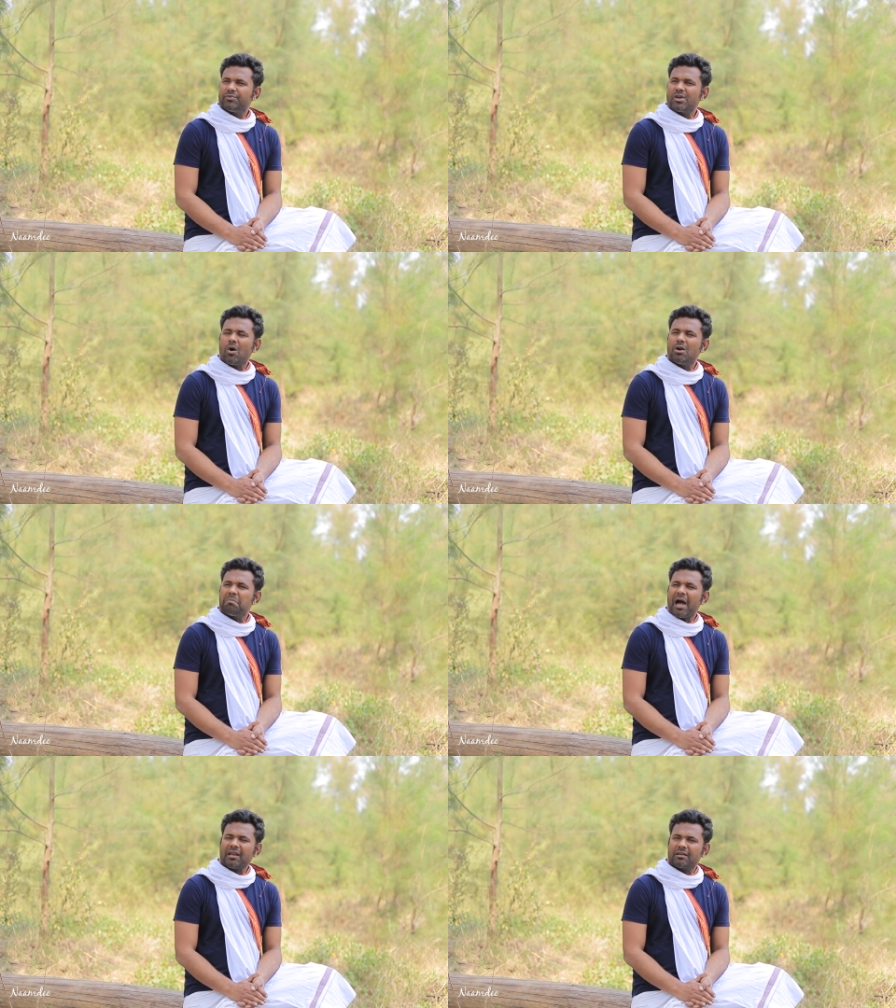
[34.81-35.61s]
We
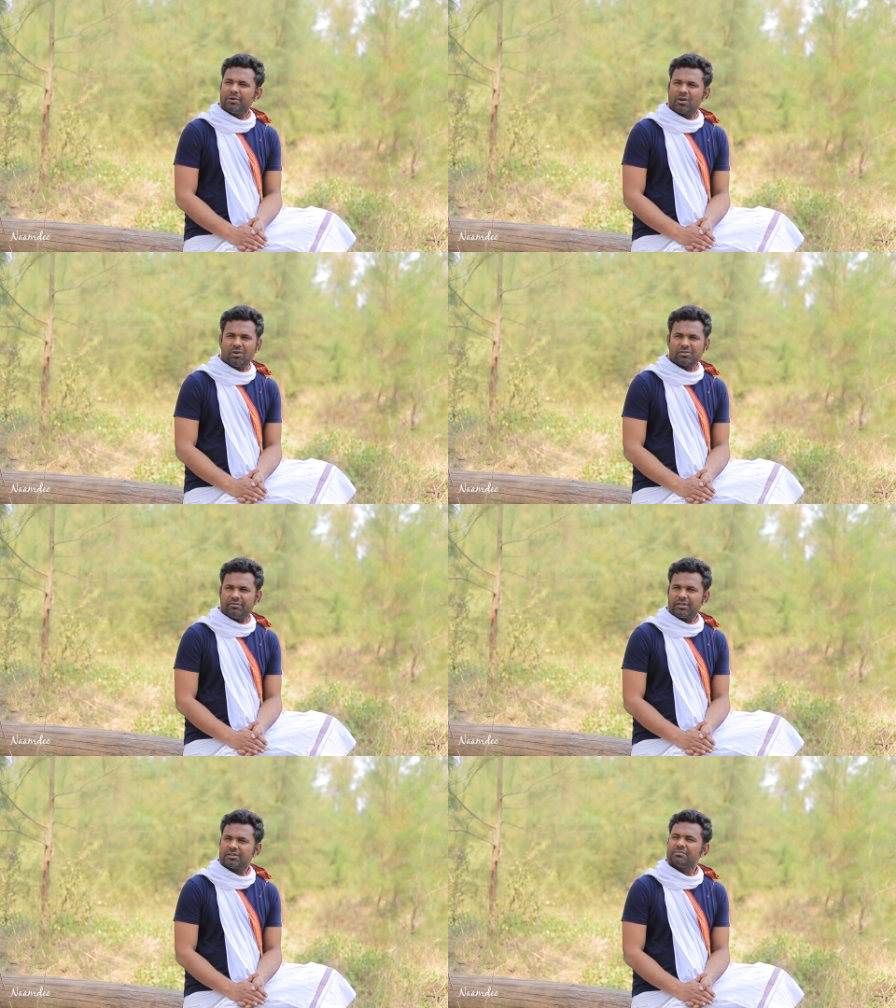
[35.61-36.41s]
hold back
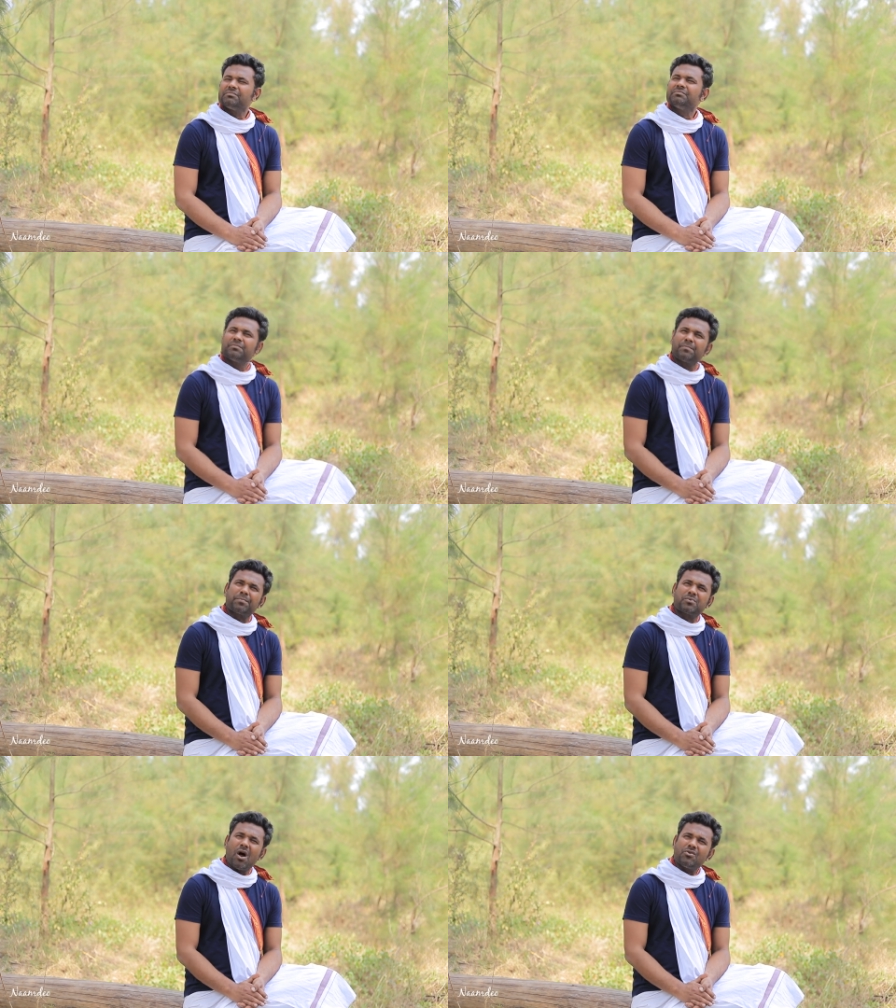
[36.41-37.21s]
because of it.
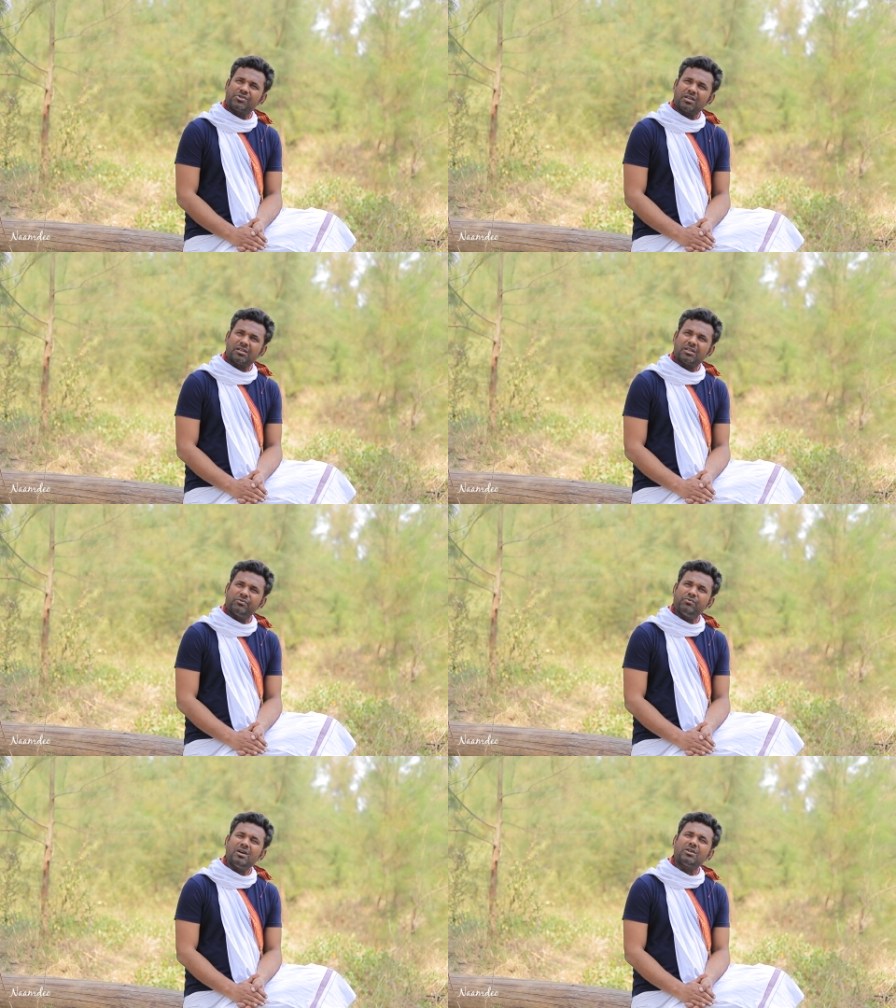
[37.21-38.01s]

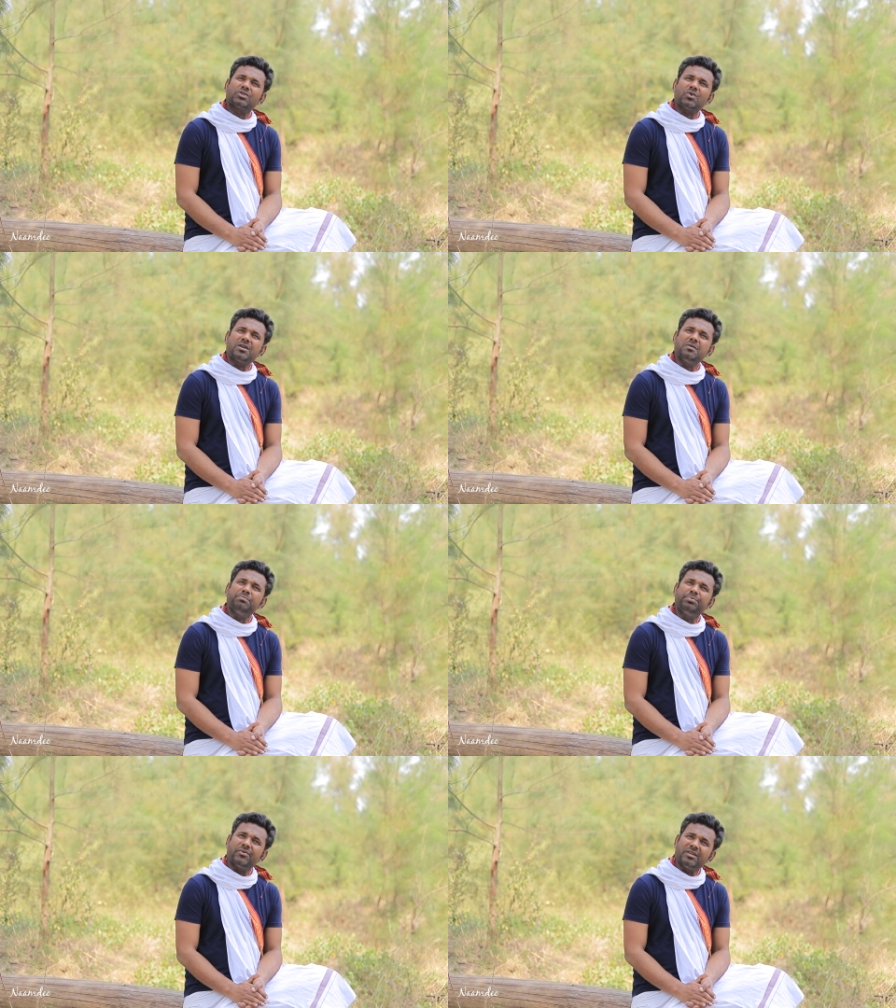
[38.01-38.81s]
Subconsciously, we are so
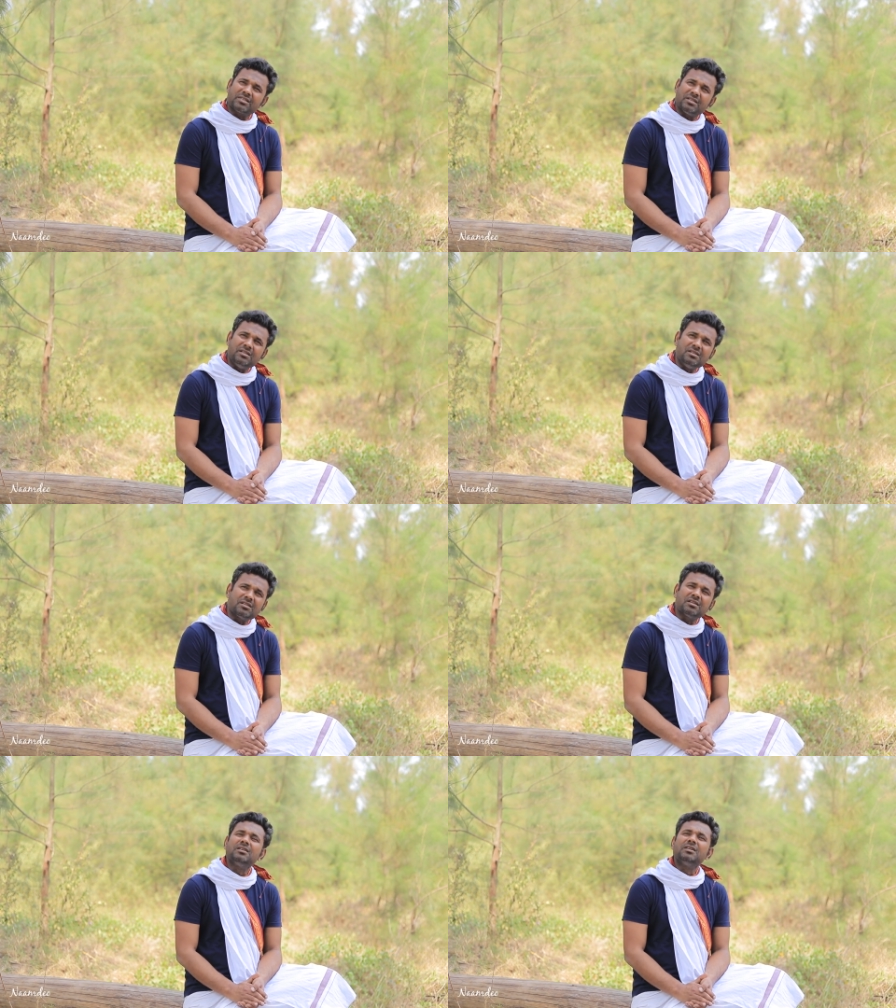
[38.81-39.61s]

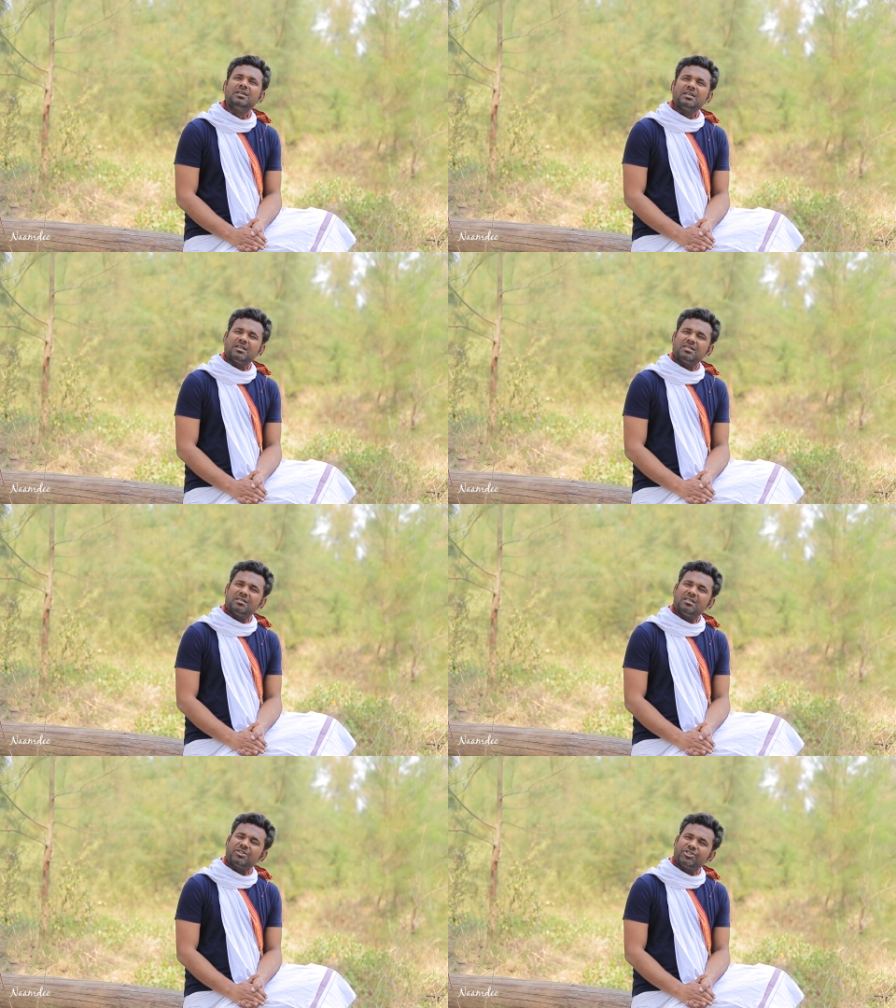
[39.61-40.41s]
imprisoned
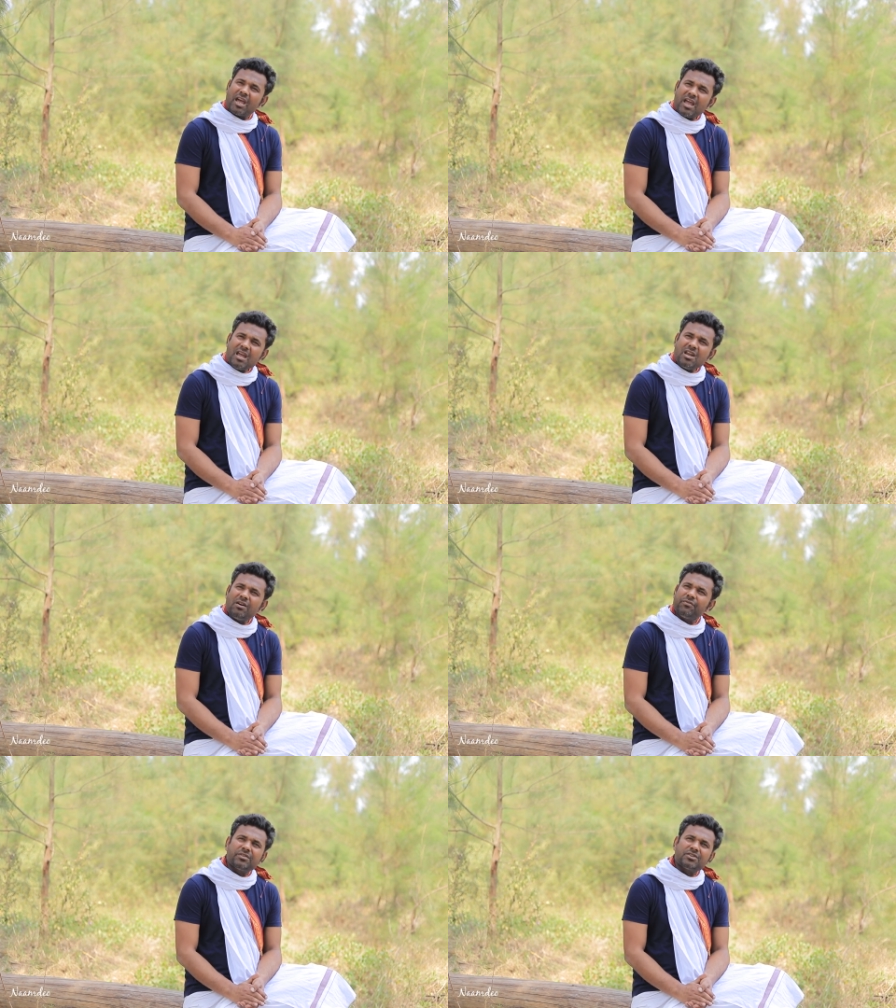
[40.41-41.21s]
in the
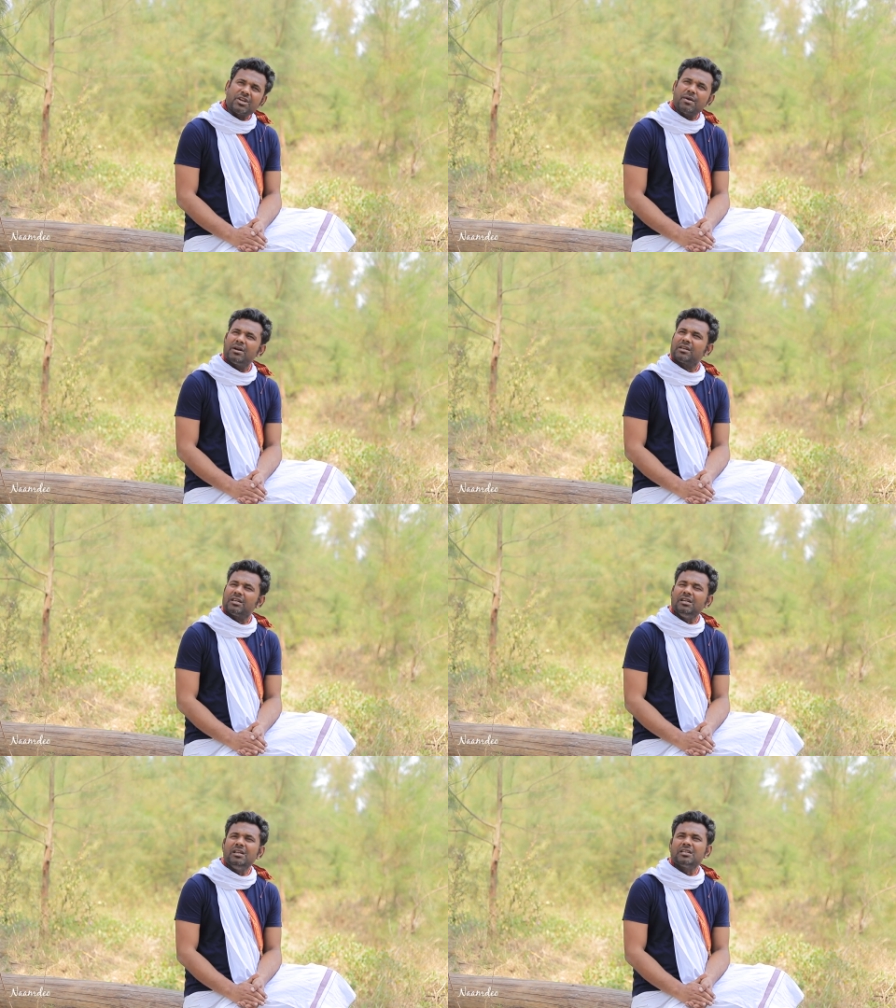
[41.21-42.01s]
chain of the shame
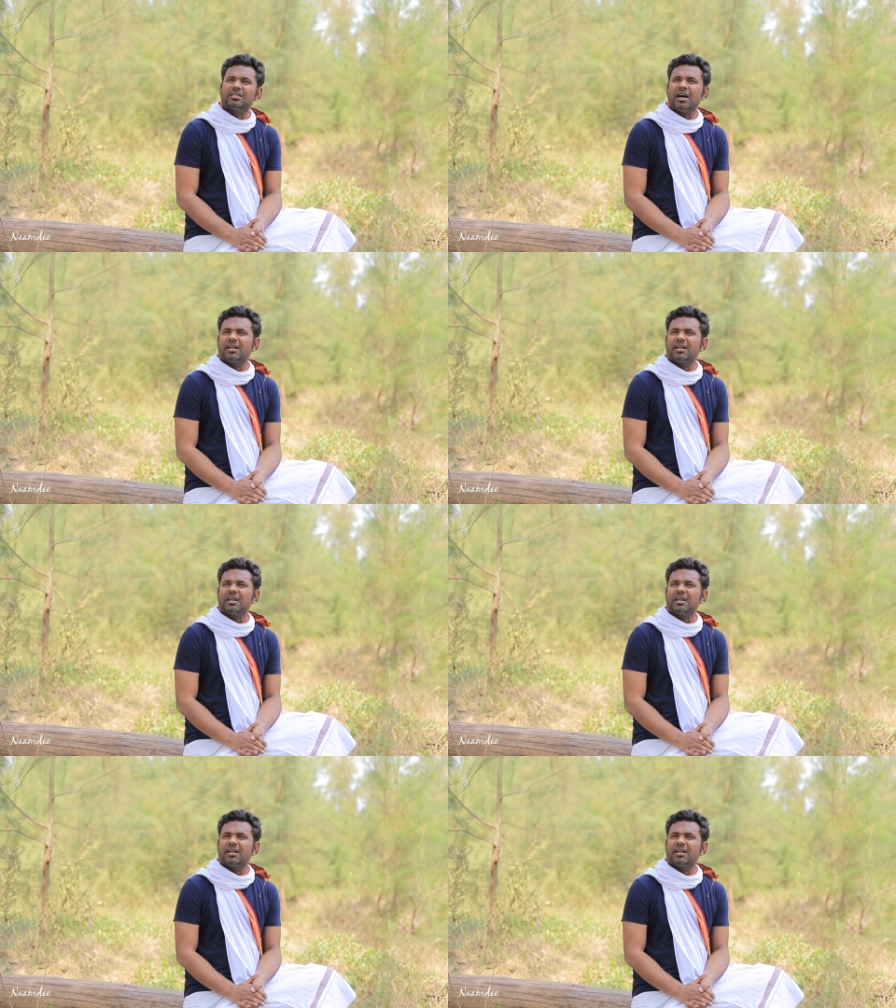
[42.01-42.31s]
and guilt